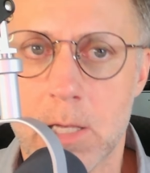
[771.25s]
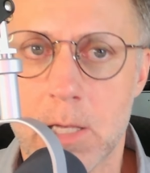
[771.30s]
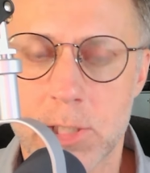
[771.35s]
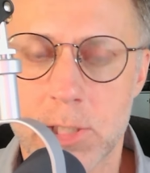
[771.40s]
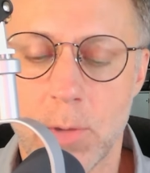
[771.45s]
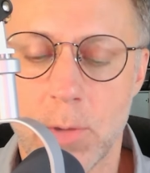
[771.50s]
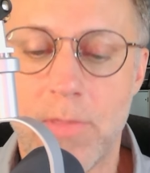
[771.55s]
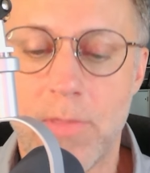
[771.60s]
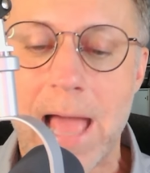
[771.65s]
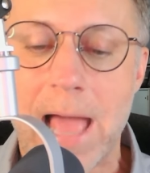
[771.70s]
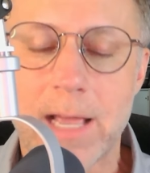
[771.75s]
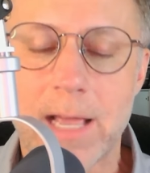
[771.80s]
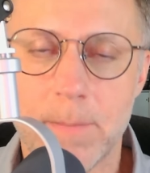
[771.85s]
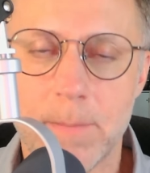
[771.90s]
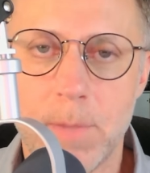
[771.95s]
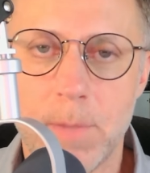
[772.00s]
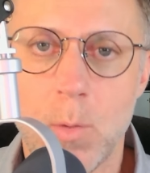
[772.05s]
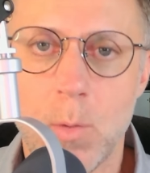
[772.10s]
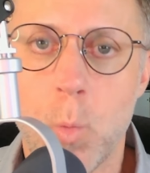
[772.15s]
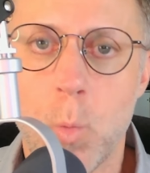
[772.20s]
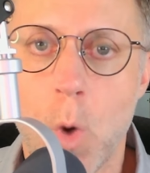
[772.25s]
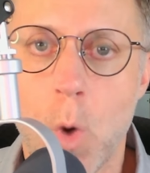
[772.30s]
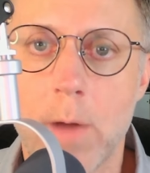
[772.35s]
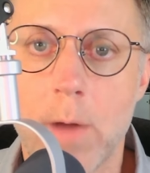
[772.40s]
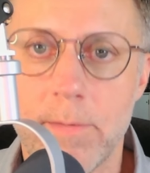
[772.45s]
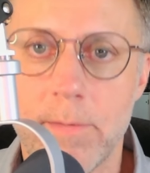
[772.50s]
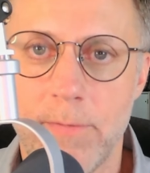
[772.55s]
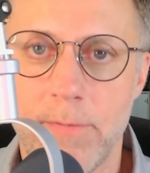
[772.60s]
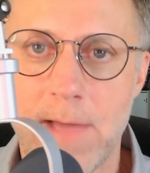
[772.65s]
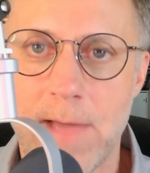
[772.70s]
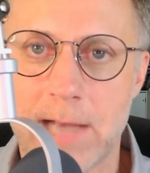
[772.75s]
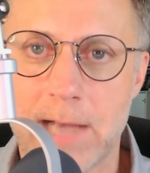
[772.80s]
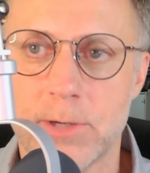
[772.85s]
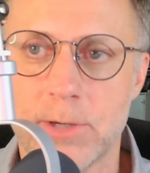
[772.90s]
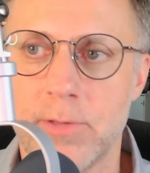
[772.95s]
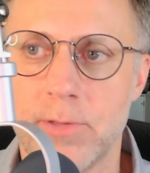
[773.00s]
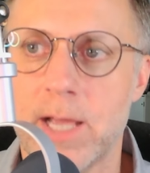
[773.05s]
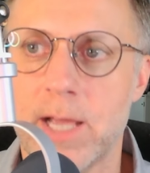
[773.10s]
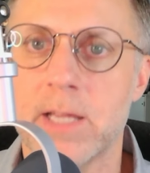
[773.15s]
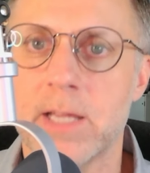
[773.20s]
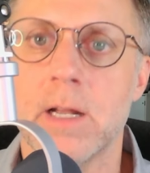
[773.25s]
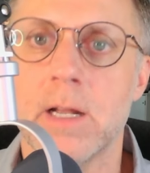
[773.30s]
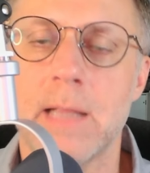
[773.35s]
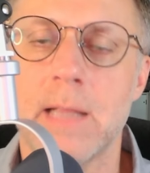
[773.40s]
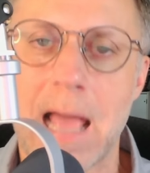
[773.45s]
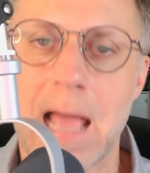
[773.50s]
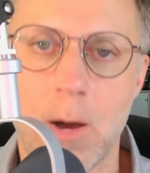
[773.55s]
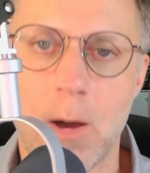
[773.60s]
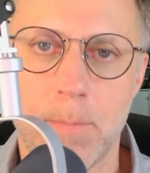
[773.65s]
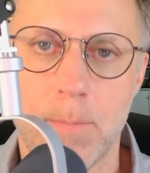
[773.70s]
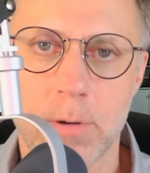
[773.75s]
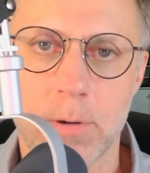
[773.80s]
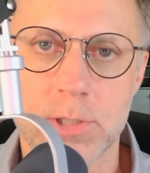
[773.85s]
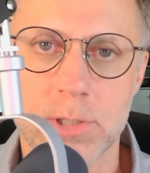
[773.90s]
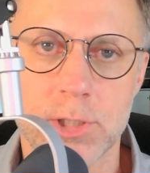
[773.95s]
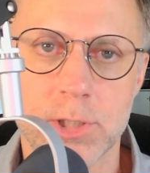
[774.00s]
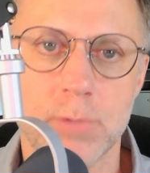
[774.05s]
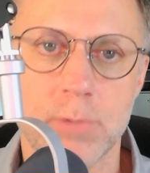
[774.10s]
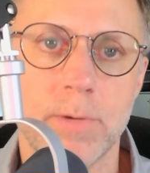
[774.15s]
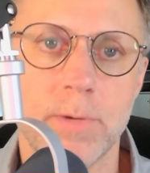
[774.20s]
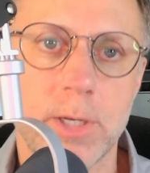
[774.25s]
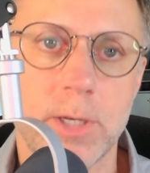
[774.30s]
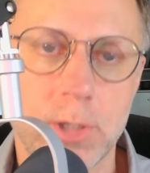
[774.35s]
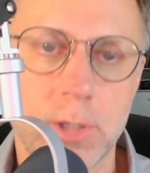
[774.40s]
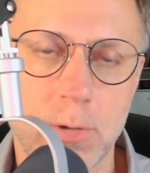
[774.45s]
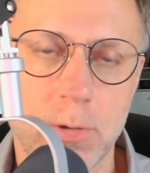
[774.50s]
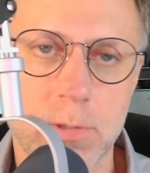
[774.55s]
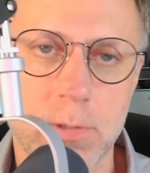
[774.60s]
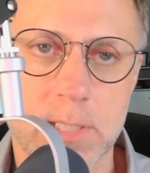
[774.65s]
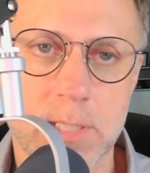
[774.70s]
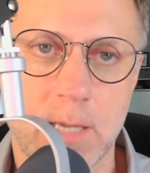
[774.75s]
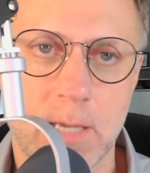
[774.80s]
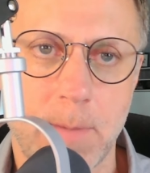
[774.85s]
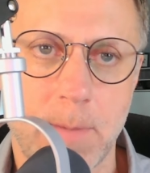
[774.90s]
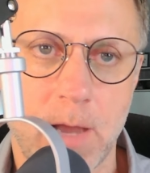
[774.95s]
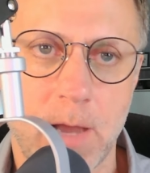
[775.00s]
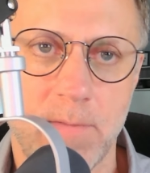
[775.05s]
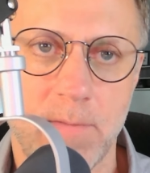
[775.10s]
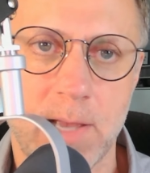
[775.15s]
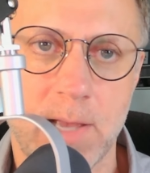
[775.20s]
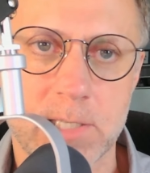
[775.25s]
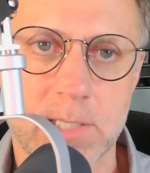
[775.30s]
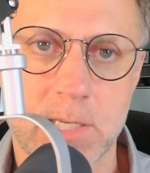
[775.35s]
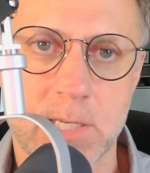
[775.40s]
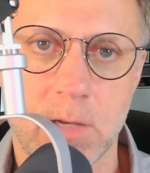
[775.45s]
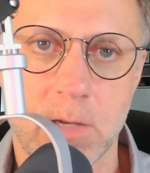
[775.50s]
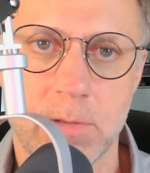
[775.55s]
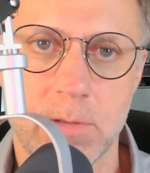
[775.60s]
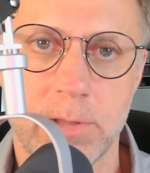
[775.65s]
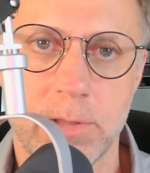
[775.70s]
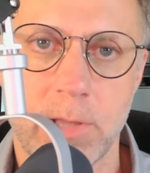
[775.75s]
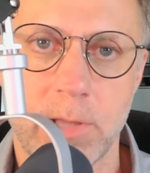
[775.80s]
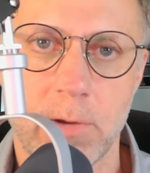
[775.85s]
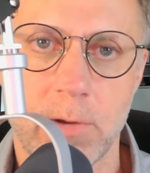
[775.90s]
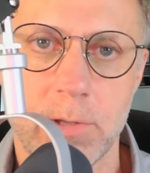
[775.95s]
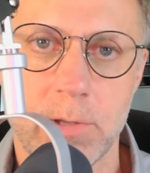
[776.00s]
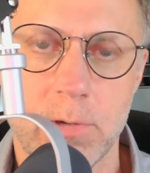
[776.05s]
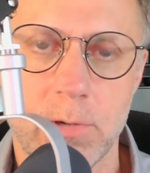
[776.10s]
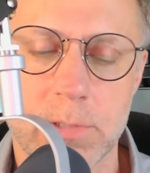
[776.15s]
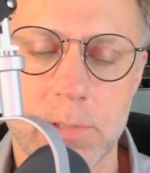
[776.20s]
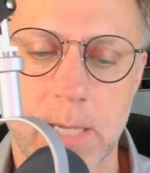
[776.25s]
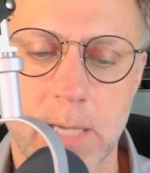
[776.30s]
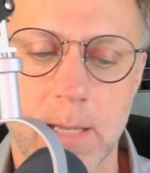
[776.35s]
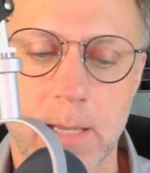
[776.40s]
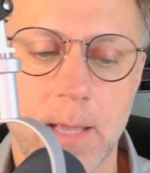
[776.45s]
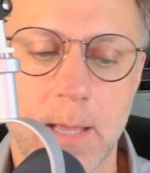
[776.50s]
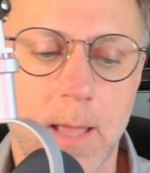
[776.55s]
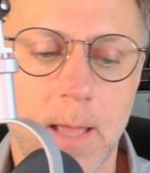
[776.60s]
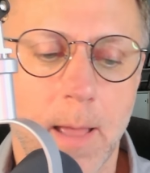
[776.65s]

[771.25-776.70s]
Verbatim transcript: So that can be one factor that can allow a person to reduce the amount of HCl that they're using.